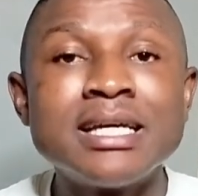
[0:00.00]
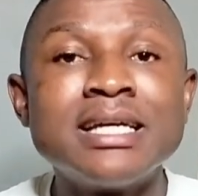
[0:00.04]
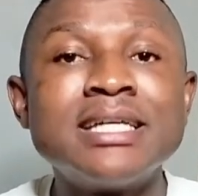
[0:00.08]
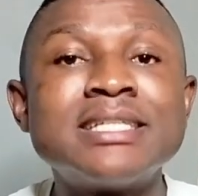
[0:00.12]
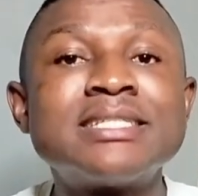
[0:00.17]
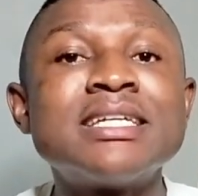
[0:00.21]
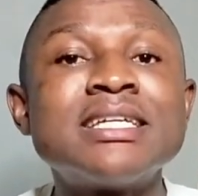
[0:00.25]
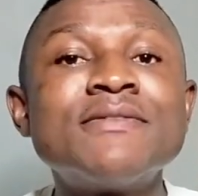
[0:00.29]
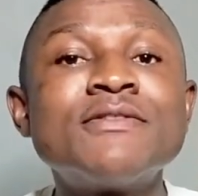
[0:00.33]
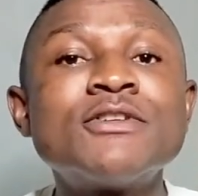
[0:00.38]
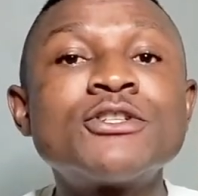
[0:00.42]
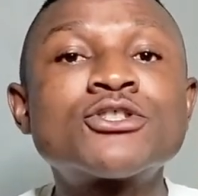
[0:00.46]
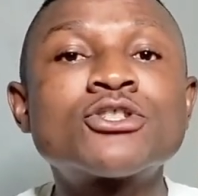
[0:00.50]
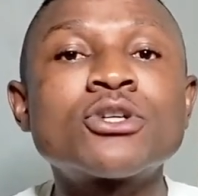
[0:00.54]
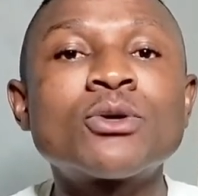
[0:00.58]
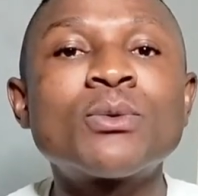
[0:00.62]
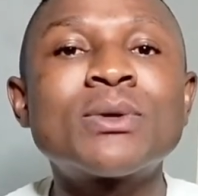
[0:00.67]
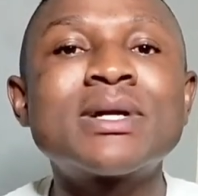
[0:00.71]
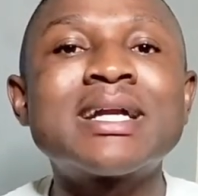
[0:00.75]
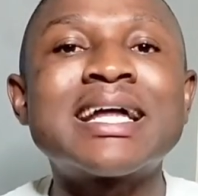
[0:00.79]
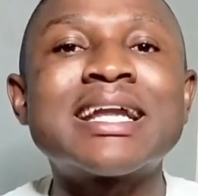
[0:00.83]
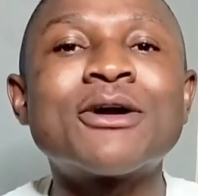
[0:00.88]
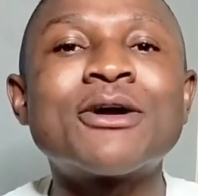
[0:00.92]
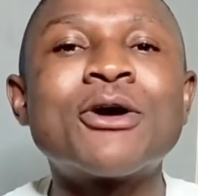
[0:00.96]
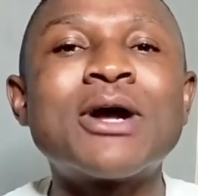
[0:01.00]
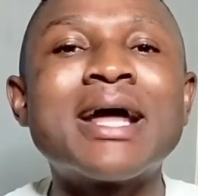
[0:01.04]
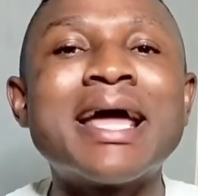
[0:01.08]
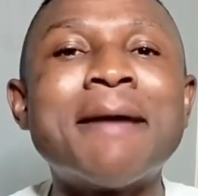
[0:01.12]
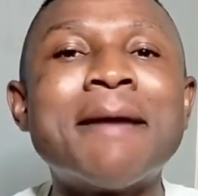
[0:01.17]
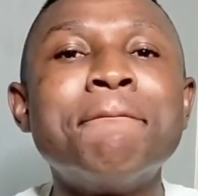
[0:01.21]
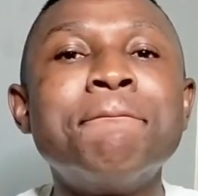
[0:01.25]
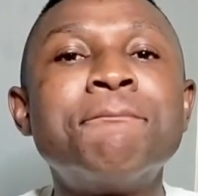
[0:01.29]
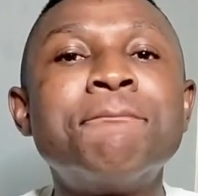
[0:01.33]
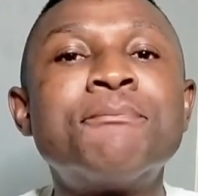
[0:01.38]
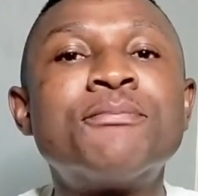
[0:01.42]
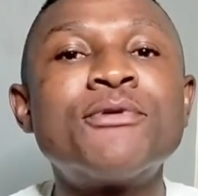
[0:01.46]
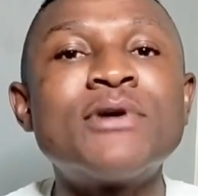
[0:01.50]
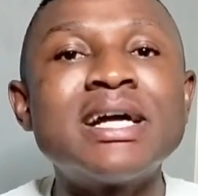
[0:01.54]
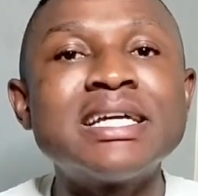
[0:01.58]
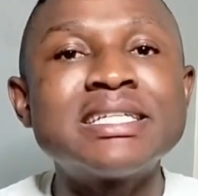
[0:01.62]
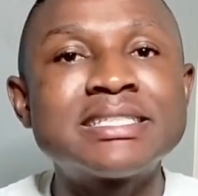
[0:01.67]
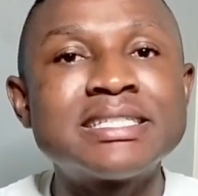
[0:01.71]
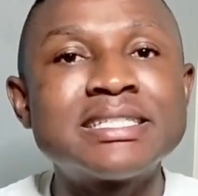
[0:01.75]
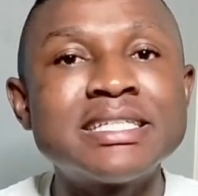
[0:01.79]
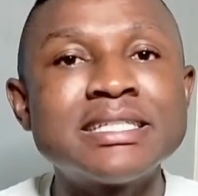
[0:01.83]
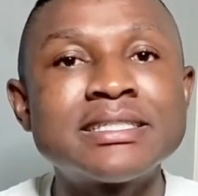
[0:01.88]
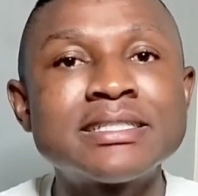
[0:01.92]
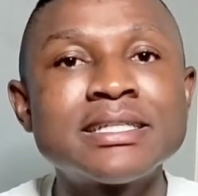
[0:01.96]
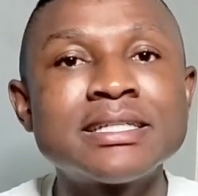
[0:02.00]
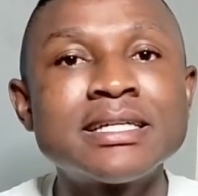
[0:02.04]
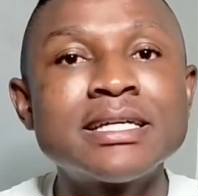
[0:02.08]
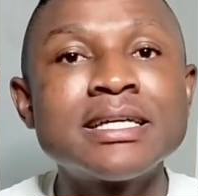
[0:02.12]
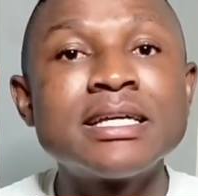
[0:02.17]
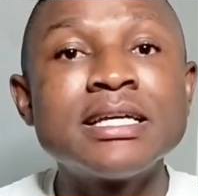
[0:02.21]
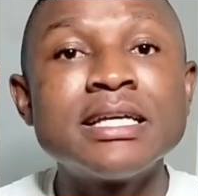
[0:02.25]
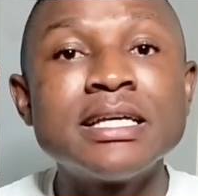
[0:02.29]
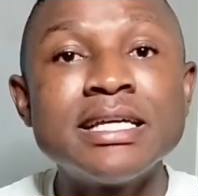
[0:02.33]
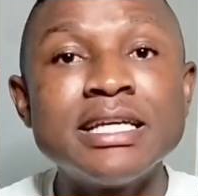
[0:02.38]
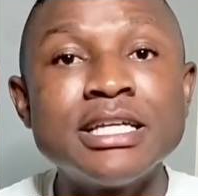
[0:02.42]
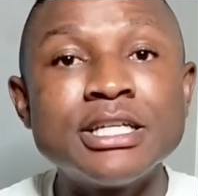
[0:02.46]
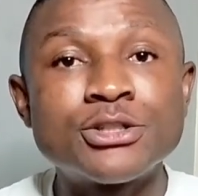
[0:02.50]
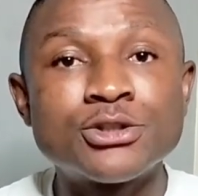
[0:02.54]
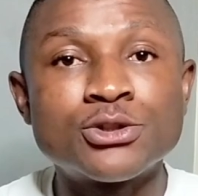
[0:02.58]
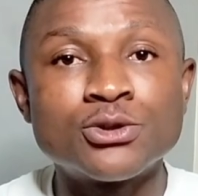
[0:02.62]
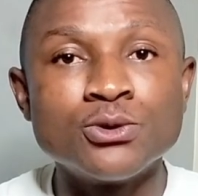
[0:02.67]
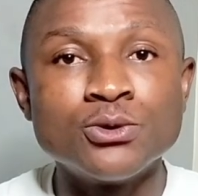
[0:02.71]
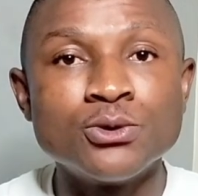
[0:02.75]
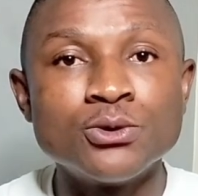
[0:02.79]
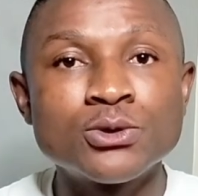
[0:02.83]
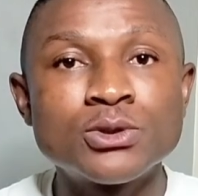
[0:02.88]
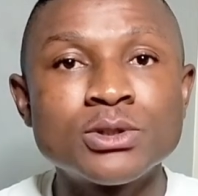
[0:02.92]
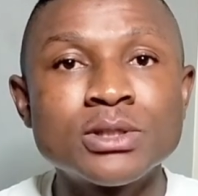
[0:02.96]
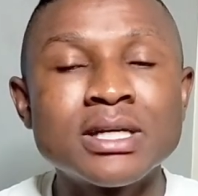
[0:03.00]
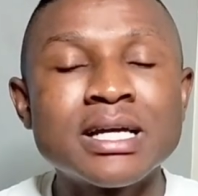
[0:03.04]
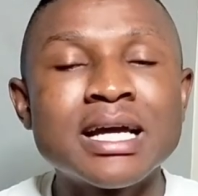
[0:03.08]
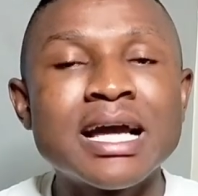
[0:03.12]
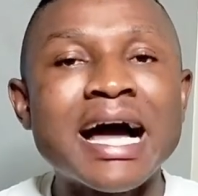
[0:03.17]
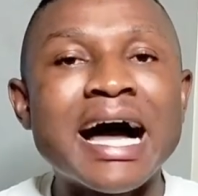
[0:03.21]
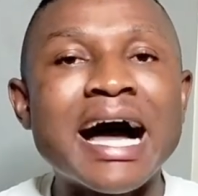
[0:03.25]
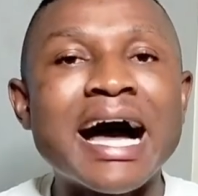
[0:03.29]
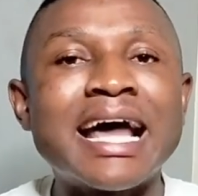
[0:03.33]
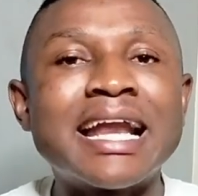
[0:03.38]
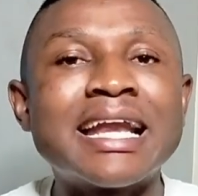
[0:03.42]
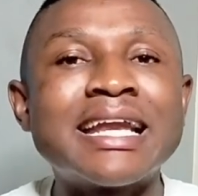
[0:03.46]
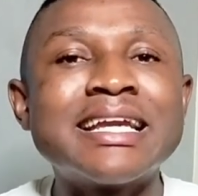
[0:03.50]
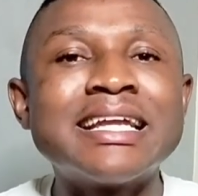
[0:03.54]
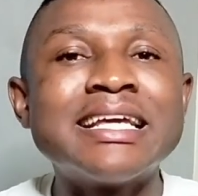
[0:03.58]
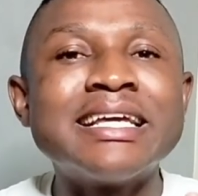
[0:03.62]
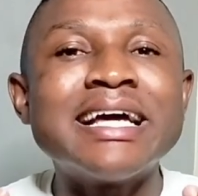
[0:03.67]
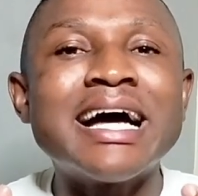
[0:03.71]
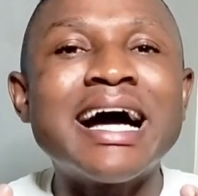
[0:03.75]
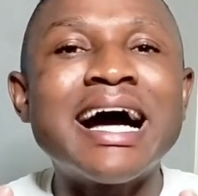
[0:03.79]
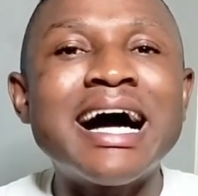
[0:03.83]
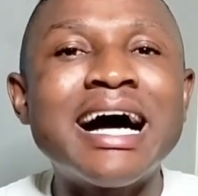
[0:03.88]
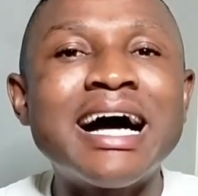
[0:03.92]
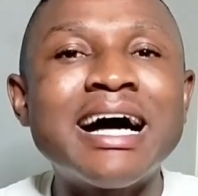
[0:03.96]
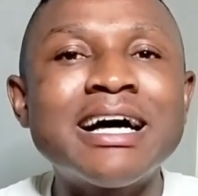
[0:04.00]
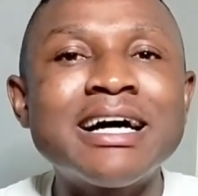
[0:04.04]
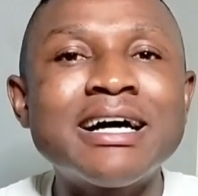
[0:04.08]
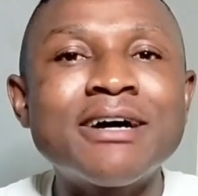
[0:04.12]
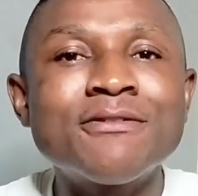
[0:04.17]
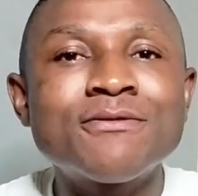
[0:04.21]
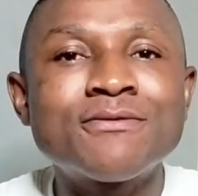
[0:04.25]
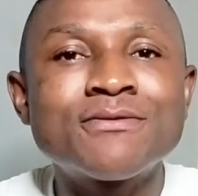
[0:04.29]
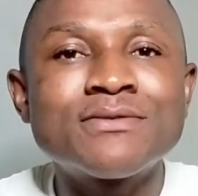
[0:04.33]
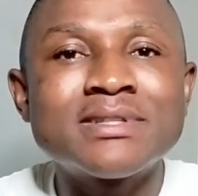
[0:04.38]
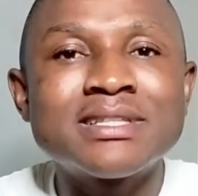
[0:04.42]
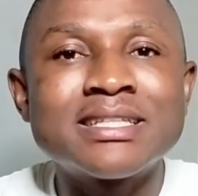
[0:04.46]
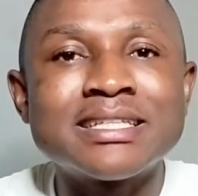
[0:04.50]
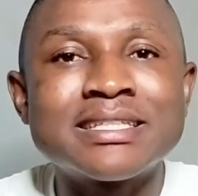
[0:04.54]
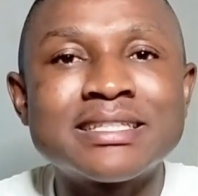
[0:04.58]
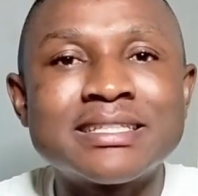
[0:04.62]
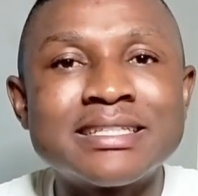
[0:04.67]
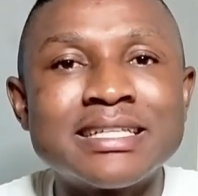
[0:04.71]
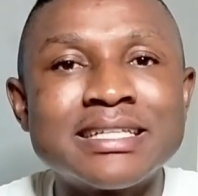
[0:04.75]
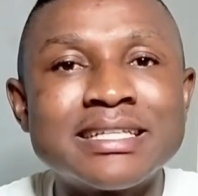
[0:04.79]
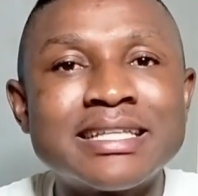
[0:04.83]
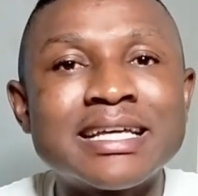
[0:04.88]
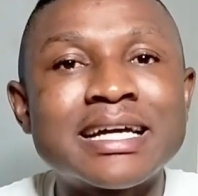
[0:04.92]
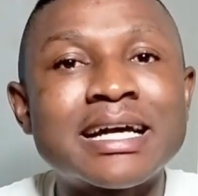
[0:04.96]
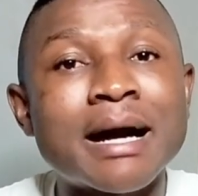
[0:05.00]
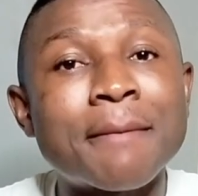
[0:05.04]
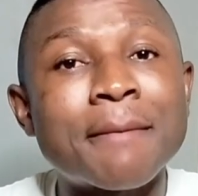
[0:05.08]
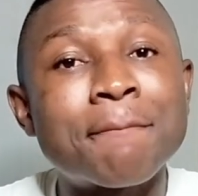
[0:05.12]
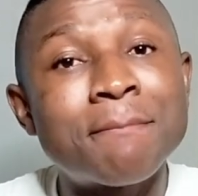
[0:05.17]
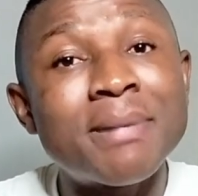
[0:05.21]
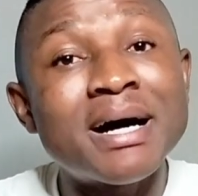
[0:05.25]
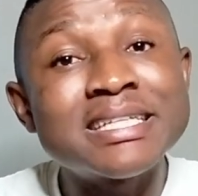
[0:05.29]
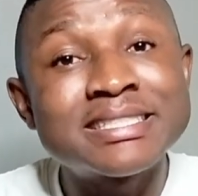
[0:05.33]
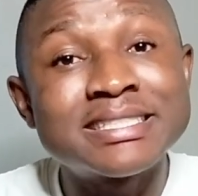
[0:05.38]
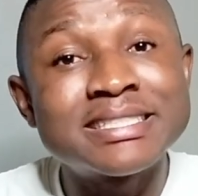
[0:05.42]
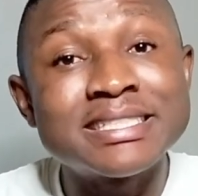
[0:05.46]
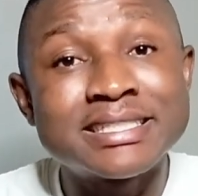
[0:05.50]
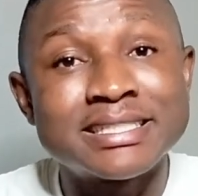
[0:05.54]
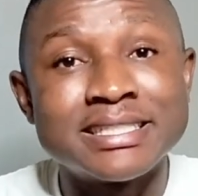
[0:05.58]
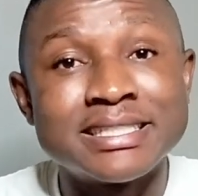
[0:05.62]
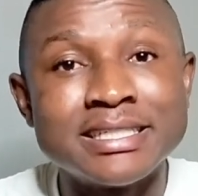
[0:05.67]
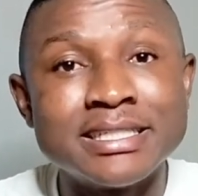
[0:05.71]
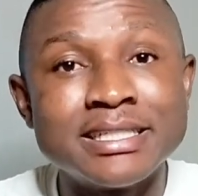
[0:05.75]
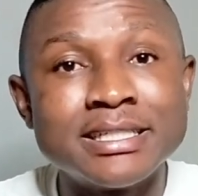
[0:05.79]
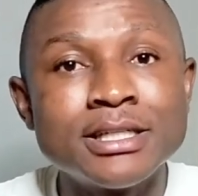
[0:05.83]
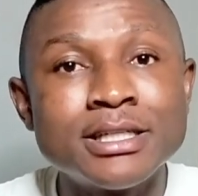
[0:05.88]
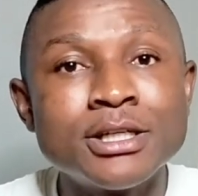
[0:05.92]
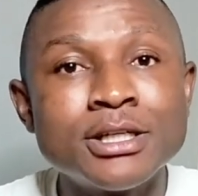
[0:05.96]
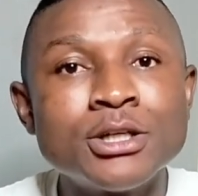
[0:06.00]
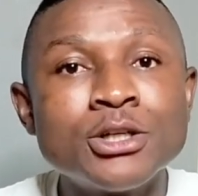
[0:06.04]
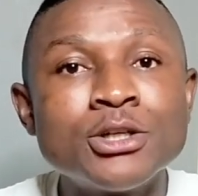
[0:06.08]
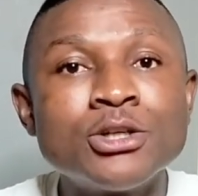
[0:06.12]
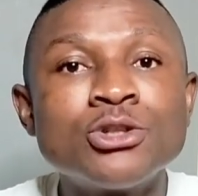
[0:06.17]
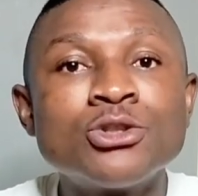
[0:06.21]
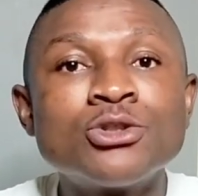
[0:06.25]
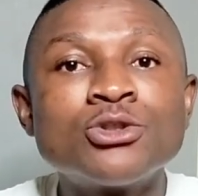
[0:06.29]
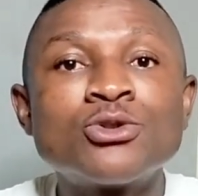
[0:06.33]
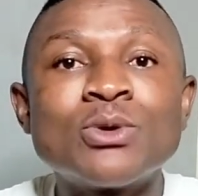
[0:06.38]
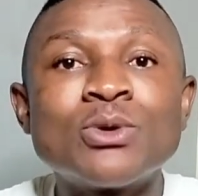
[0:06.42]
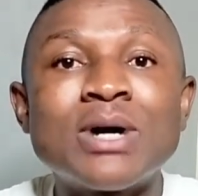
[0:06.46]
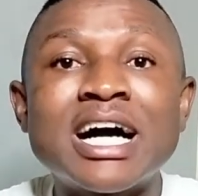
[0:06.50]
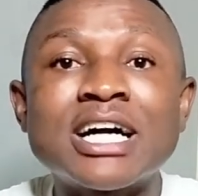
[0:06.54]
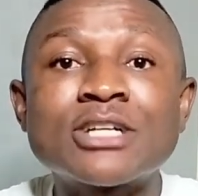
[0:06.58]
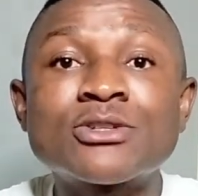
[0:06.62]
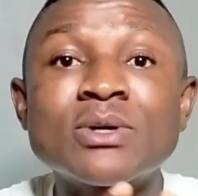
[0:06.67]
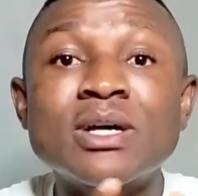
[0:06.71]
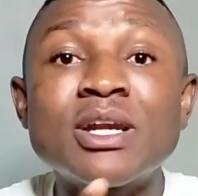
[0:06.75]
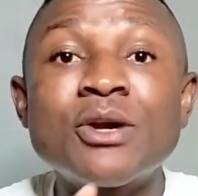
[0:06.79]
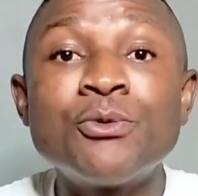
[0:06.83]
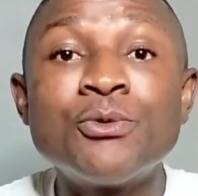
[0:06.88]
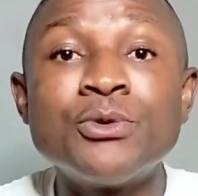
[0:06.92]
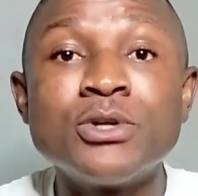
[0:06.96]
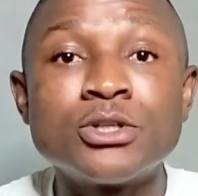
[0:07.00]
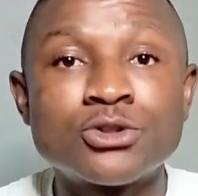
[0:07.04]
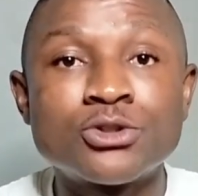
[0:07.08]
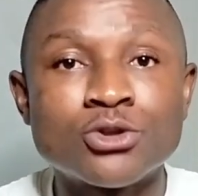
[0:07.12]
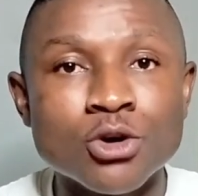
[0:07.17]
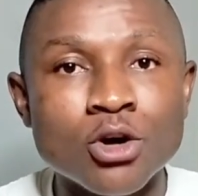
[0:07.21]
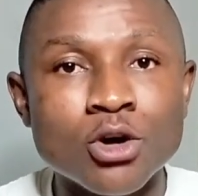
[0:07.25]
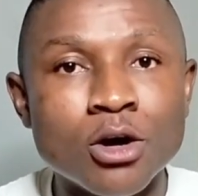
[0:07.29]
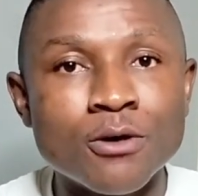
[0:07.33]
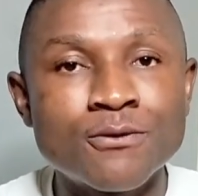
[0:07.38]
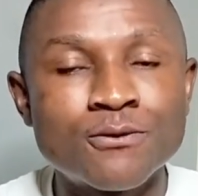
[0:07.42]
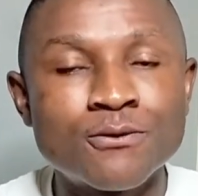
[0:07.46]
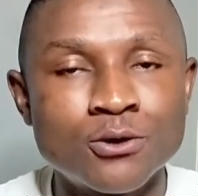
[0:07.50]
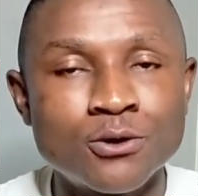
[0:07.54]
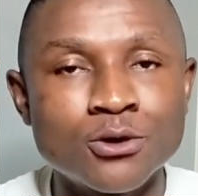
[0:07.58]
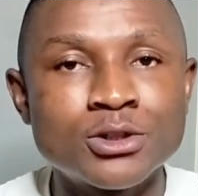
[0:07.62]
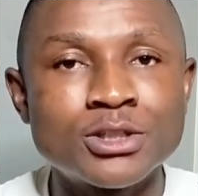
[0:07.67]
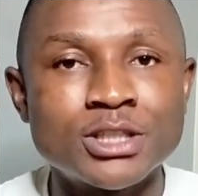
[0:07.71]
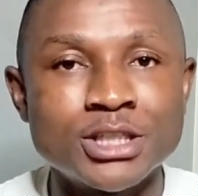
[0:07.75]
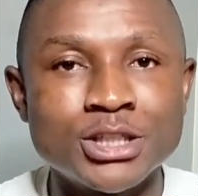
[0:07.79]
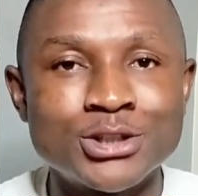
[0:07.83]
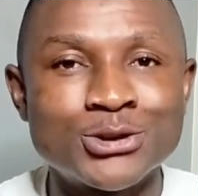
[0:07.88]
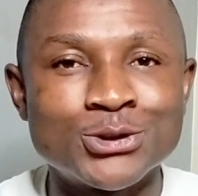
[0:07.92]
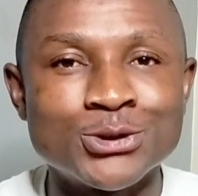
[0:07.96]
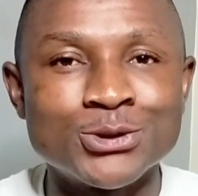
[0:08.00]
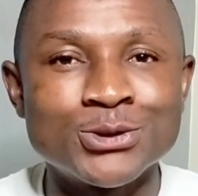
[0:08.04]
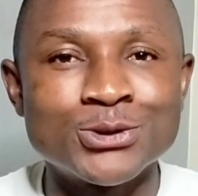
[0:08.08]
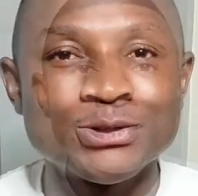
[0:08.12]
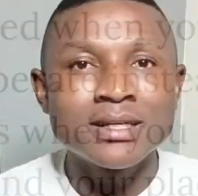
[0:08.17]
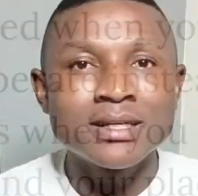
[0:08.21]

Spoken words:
It's even someone that embraces issues and have the capacity to actually resolve those issues.